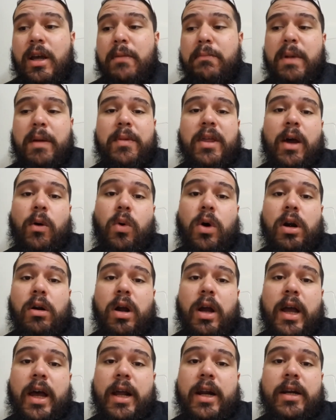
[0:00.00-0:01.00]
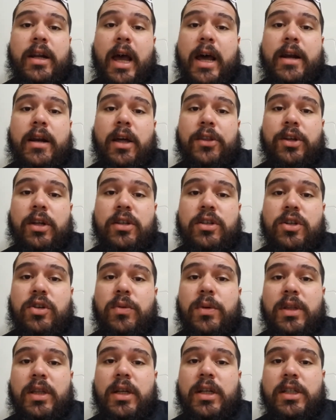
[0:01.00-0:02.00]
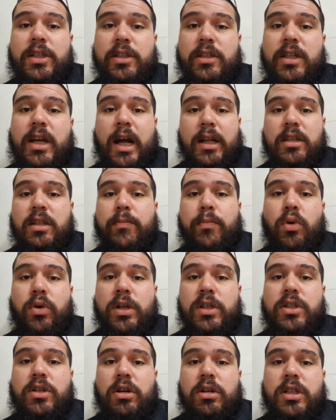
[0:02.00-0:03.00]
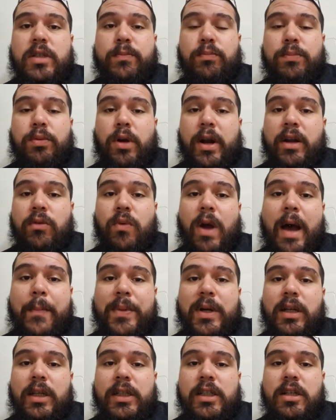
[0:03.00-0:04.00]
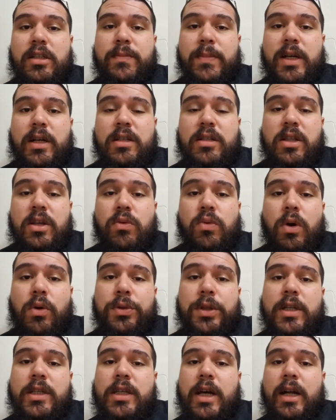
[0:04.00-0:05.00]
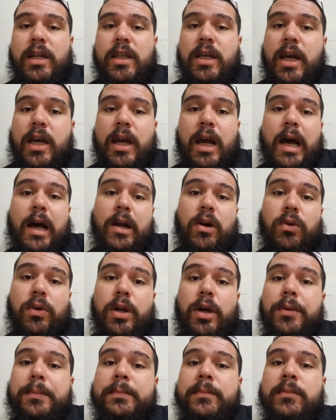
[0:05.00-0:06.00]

Maybe that water I added had nothing to do with it. It just got to the point it started spreading rapidly just because of the growth inside the egg. I don't know.